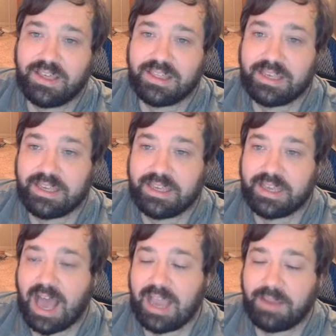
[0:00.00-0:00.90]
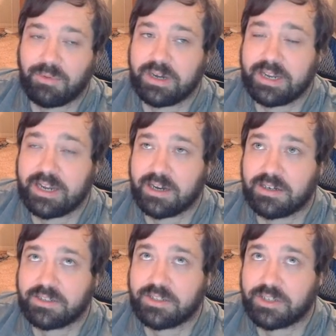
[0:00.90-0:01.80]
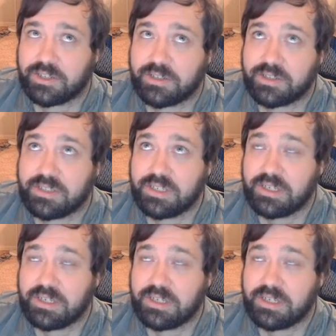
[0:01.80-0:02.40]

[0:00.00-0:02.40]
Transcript: the hybrid characters